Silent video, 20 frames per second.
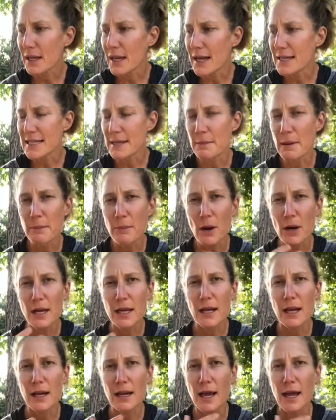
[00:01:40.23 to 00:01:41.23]
as I'm
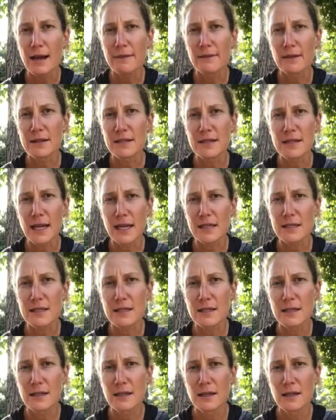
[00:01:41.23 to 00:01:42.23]
embarking on kind of this
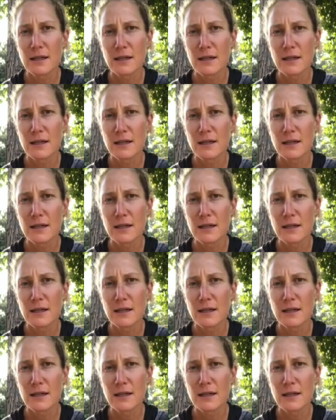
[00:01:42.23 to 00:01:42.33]
next,